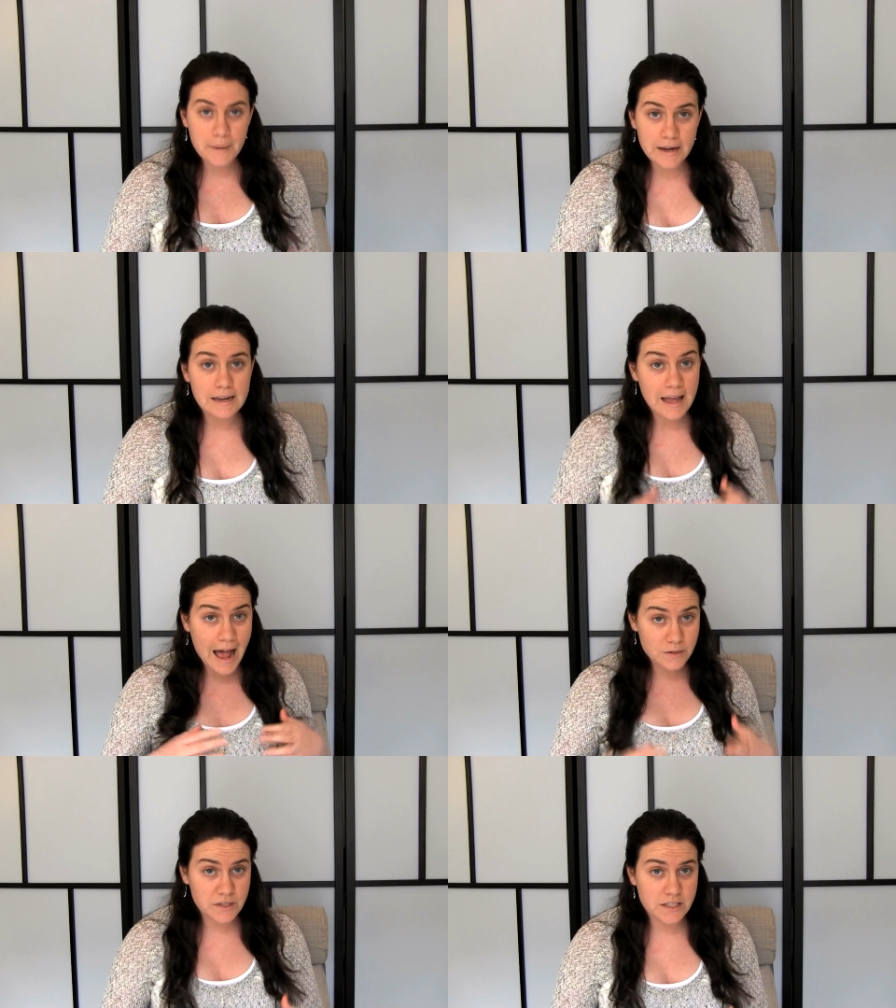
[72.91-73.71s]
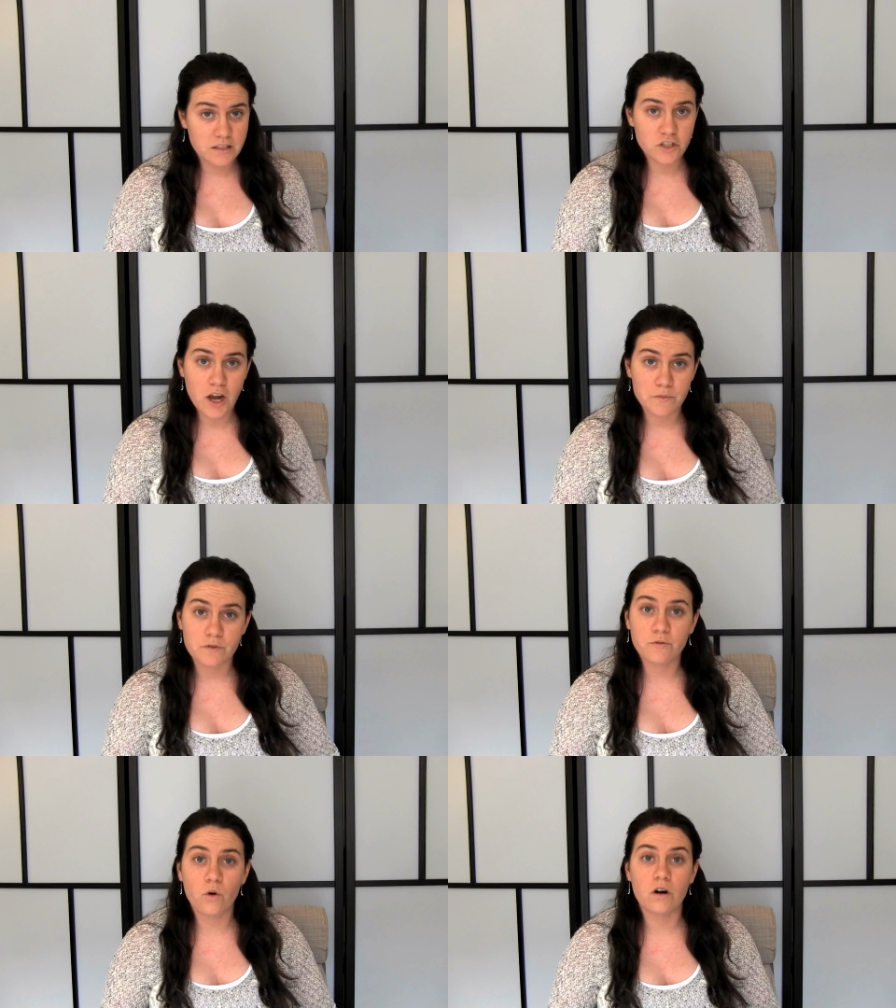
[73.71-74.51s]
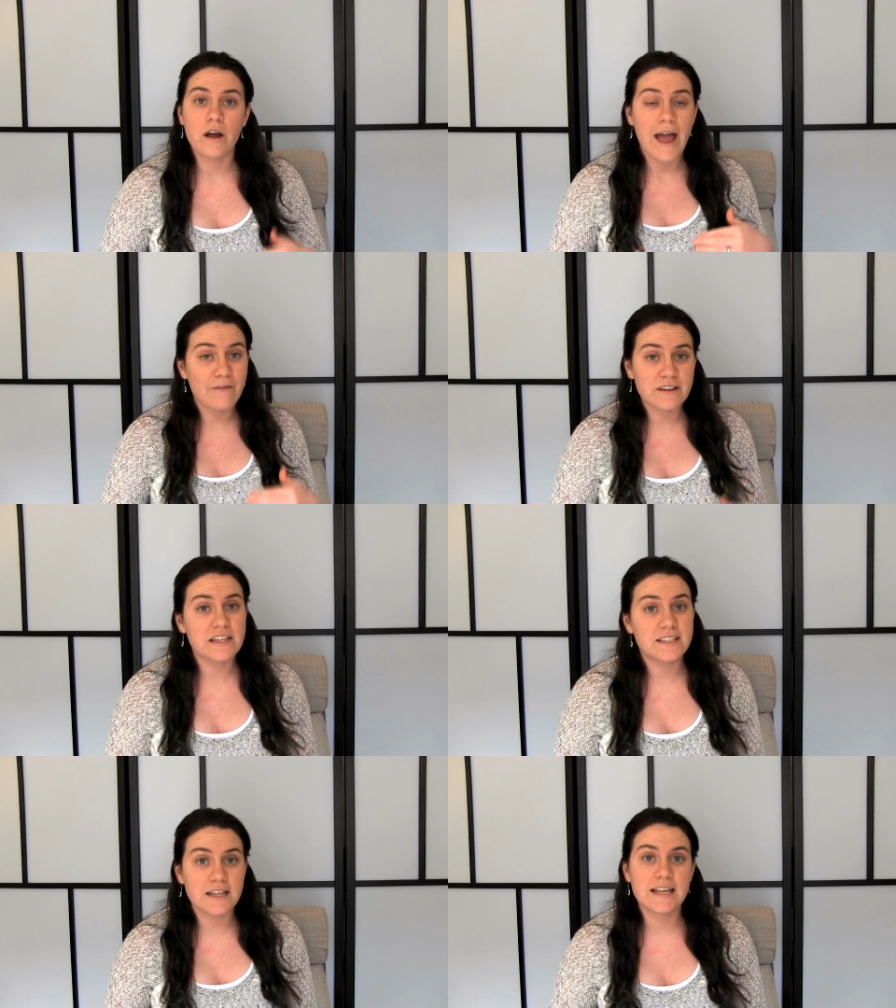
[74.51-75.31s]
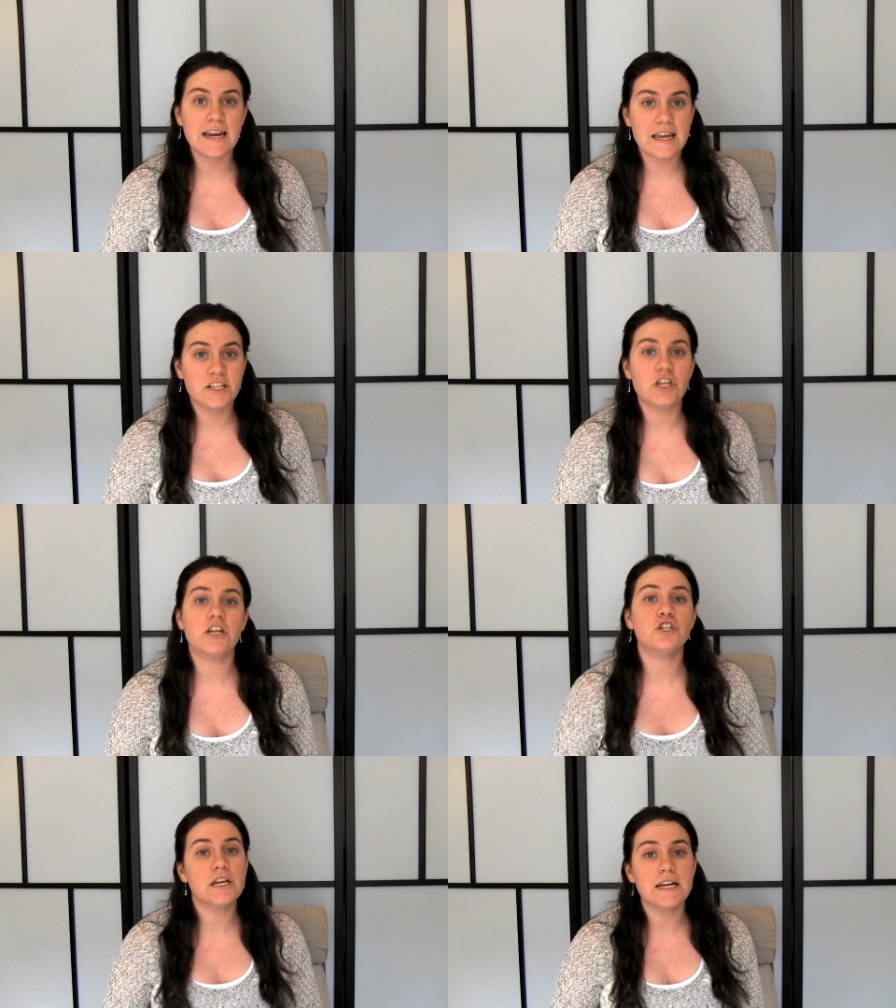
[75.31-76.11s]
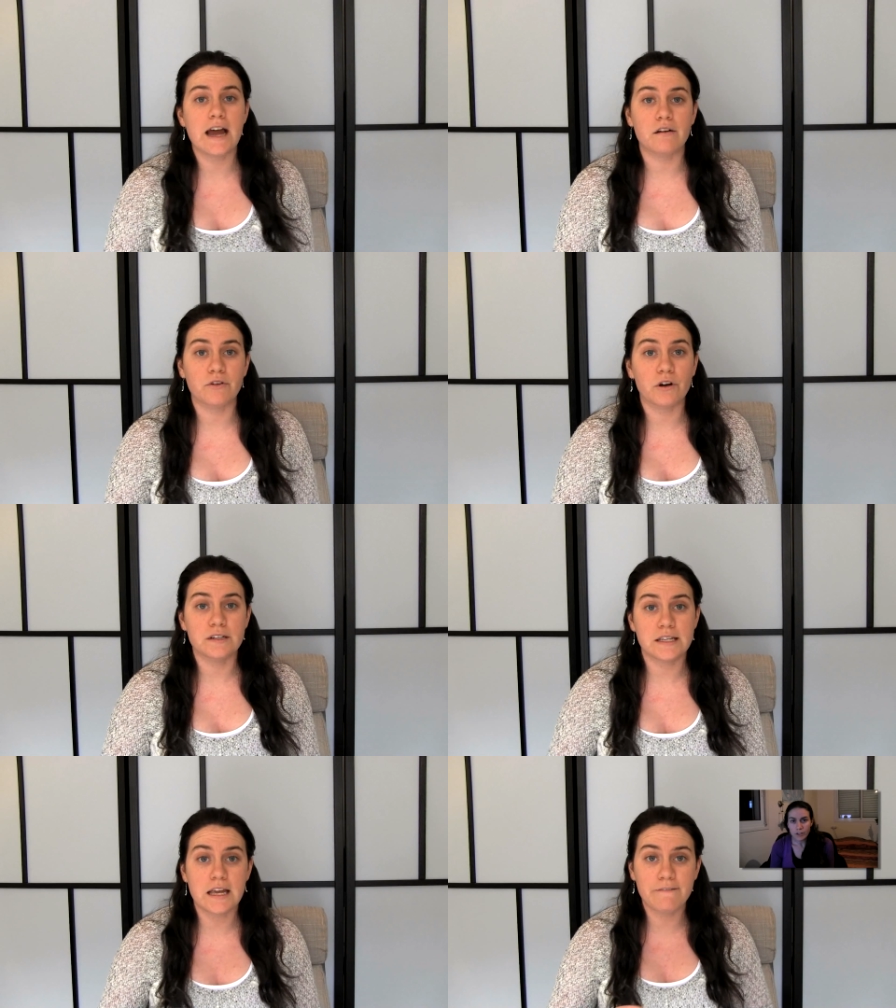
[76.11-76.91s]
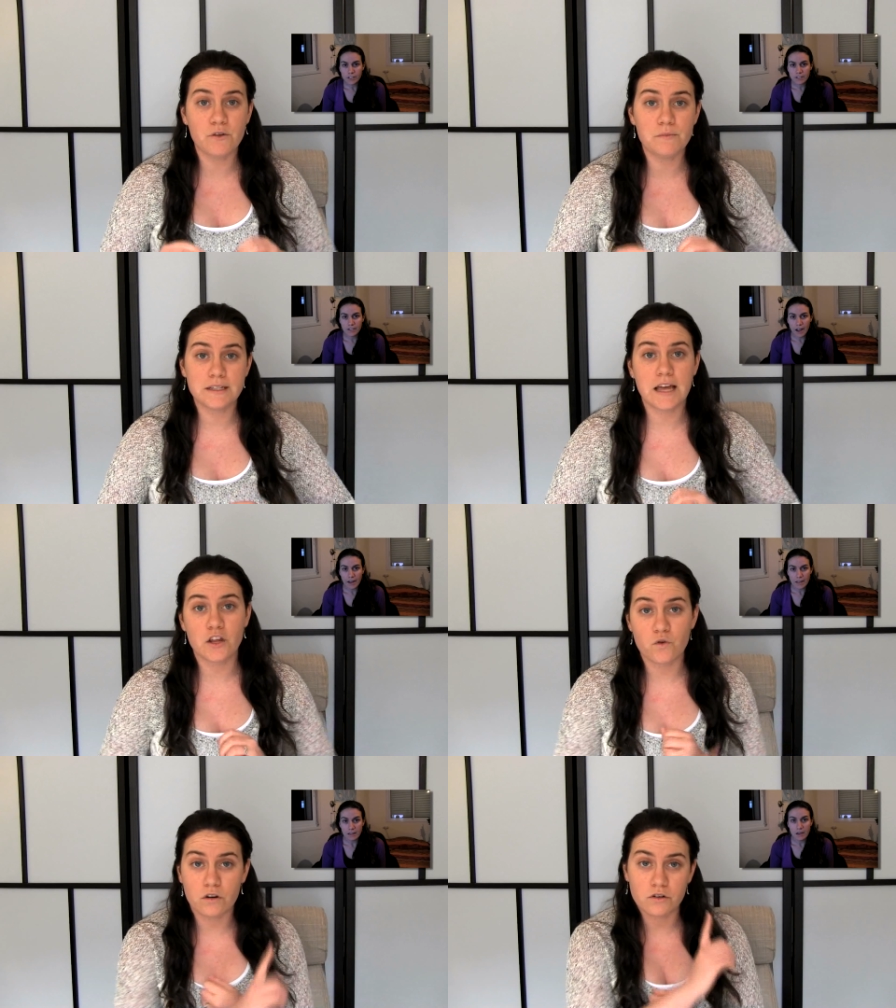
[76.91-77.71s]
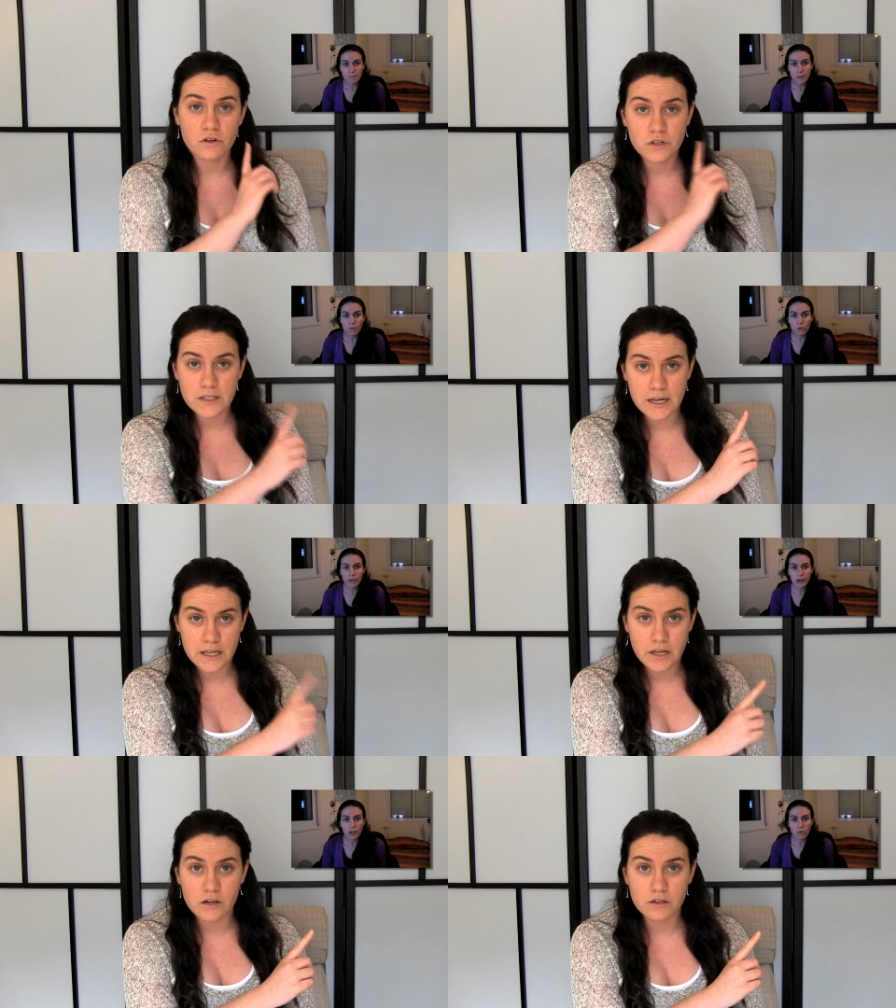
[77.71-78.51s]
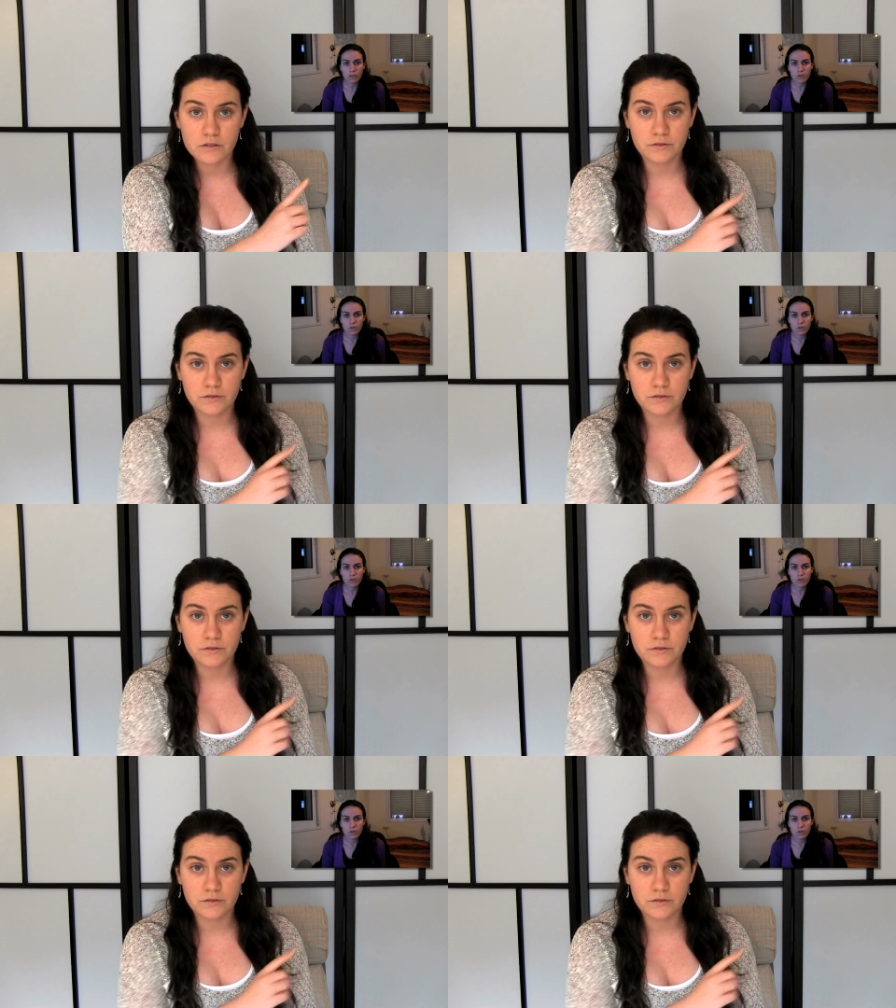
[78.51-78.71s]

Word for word: but as we discussed in chapter four, everything does get exchanged in and out of currency. If you miss that, you can see it here.